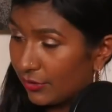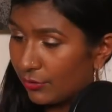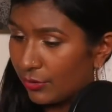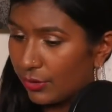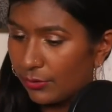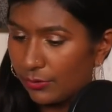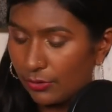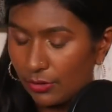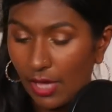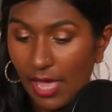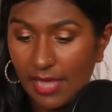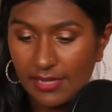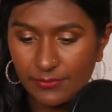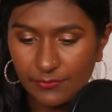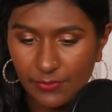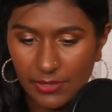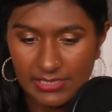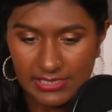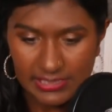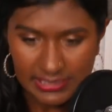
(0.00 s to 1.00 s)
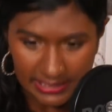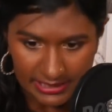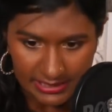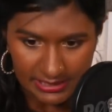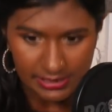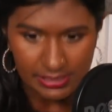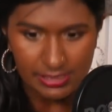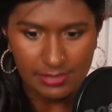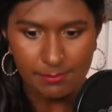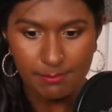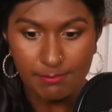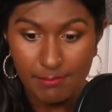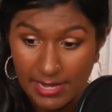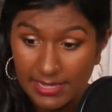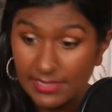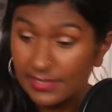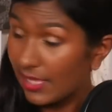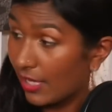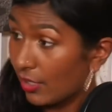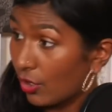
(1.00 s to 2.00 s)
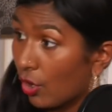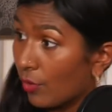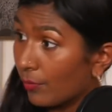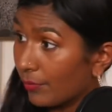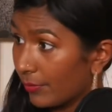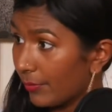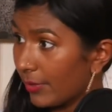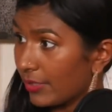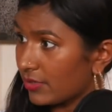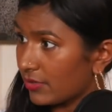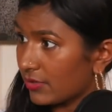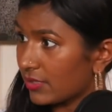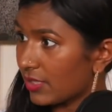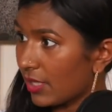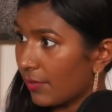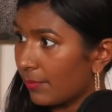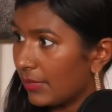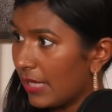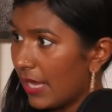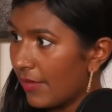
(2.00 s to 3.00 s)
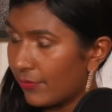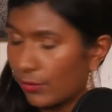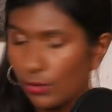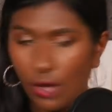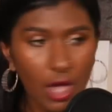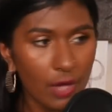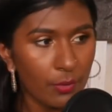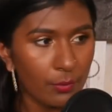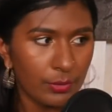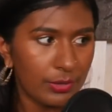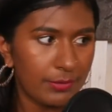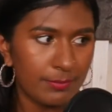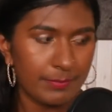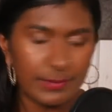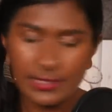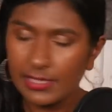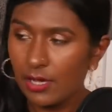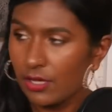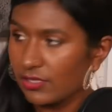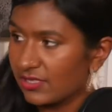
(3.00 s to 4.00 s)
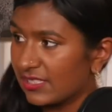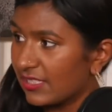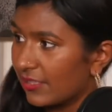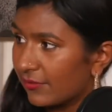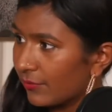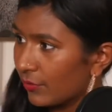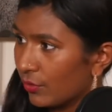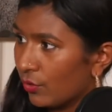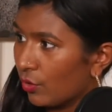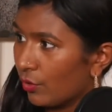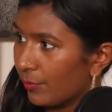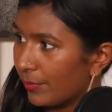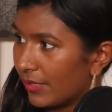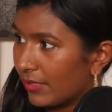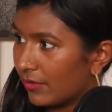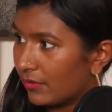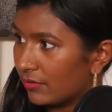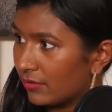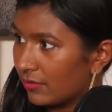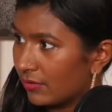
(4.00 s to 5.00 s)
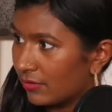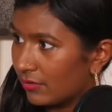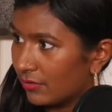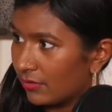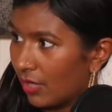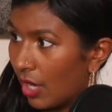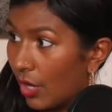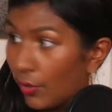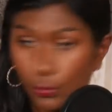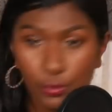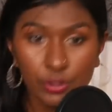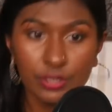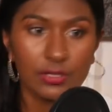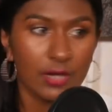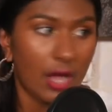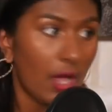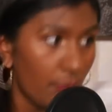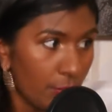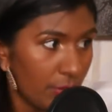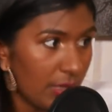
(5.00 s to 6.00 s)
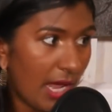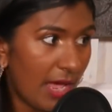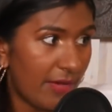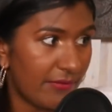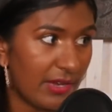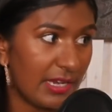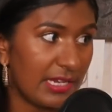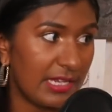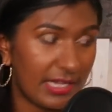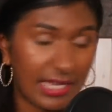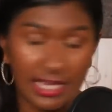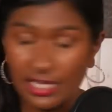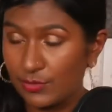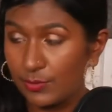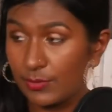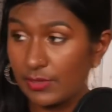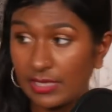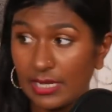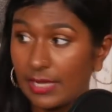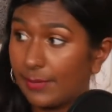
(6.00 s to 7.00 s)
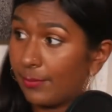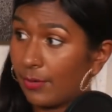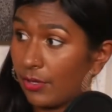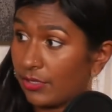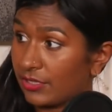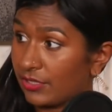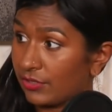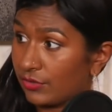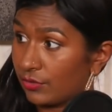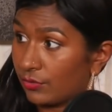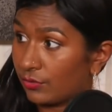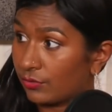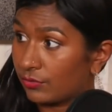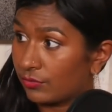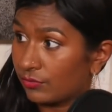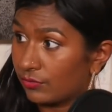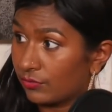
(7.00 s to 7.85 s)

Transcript: agree with you. And if I didn't make that compromise on some level, I wouldn't be hustling for Corbyn. I wouldn't have any engagement with the Labour Party at all,